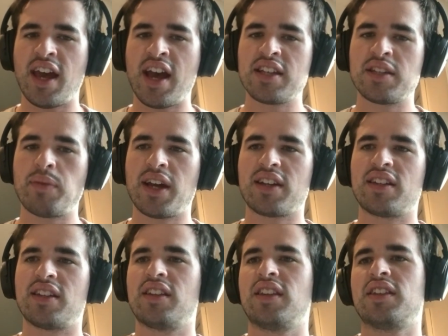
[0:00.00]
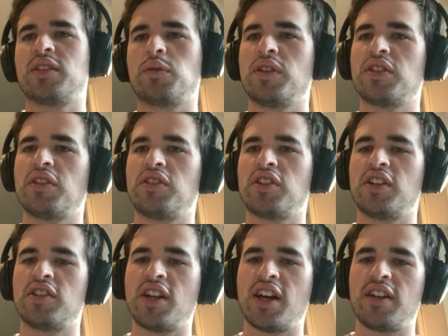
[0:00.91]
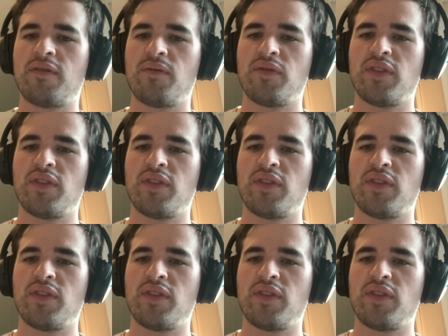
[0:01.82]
aspect that SWEs are judged on.